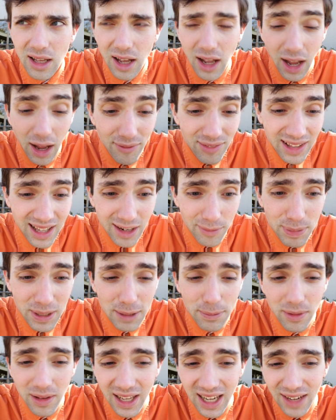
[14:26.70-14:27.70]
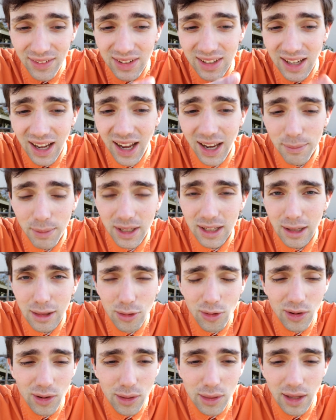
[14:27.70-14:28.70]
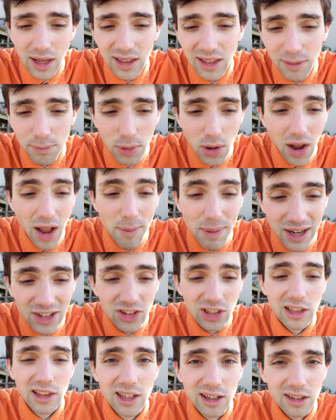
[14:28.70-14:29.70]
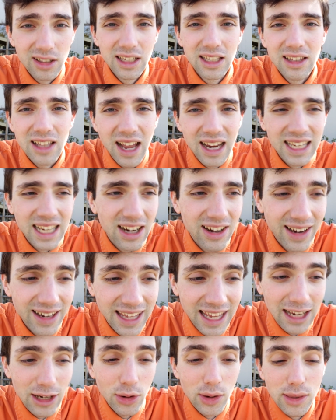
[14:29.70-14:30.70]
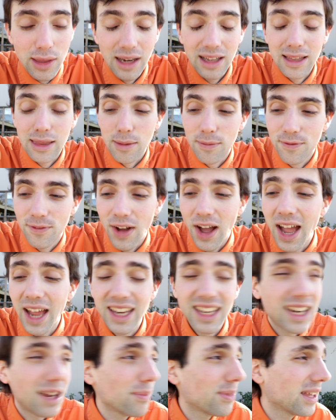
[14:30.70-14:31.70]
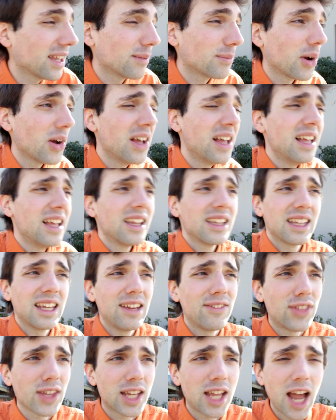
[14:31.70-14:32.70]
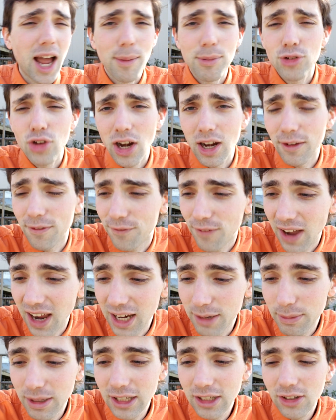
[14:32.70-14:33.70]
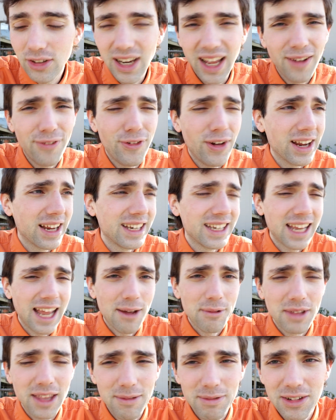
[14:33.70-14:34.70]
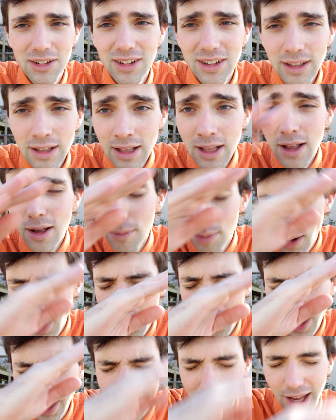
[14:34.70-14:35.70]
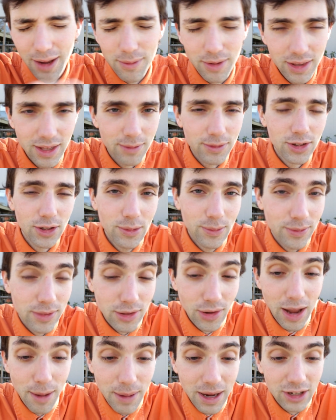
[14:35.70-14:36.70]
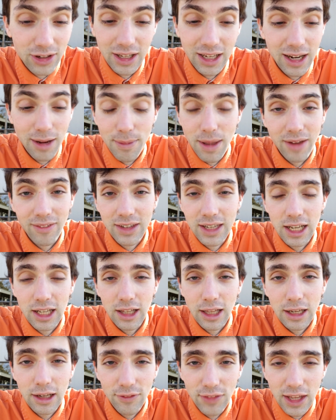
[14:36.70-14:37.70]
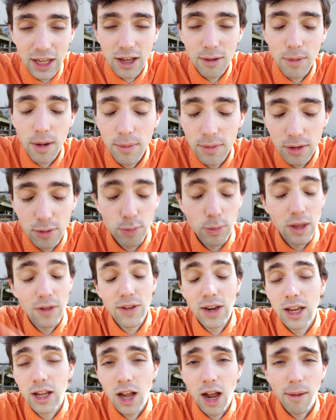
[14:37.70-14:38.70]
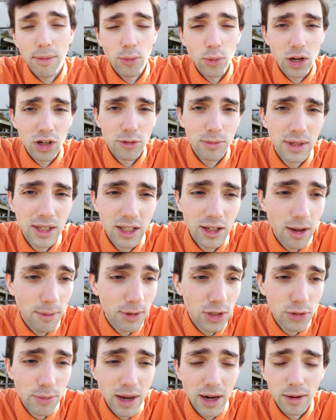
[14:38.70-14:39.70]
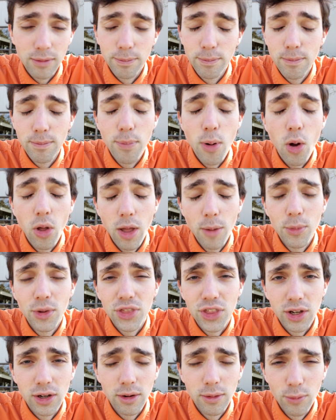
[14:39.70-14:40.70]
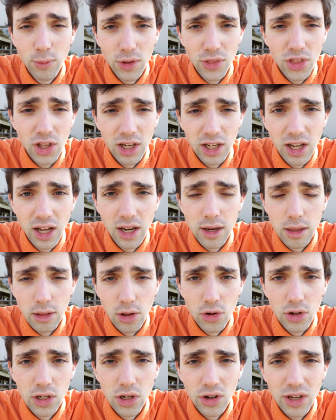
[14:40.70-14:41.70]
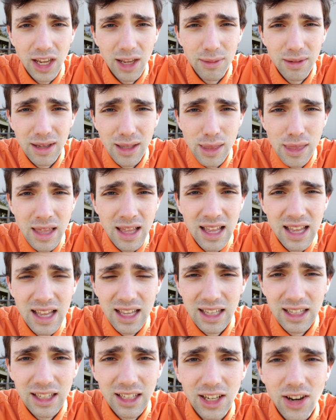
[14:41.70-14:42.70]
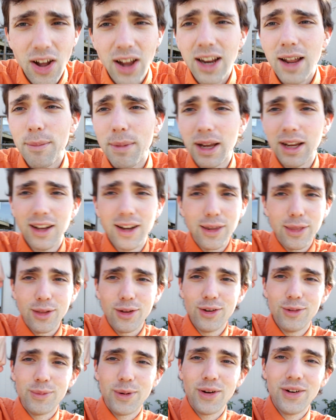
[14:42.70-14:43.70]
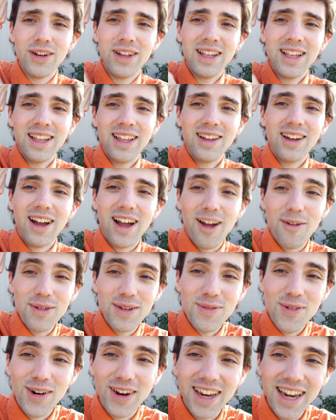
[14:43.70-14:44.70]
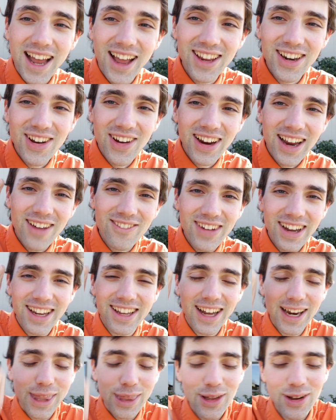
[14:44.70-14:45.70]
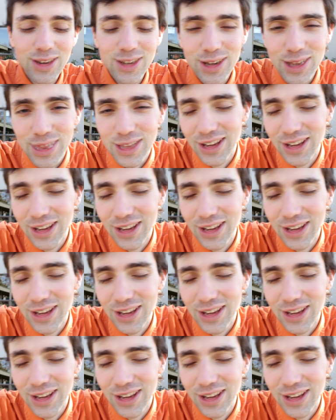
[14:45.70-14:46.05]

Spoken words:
I have a lot of people, like, I had a guy in my Discord who's saying, like, bro, I'm actually literally in lockdown and I can't go outside unless I'm fine. And I'm thinking, bro, if the cops try to find me, dude, I'm fucking down with it, dude. Bro, I'm down with it, dude. So I'm acting like, I'm not even kidding. Like, if they come up, if any cops are watching me, I mean, you better pull up with the guns loaded, okay? Because, you know, I got my guns loaded, bro. I've been working out, you know, I got my guns loaded, dude.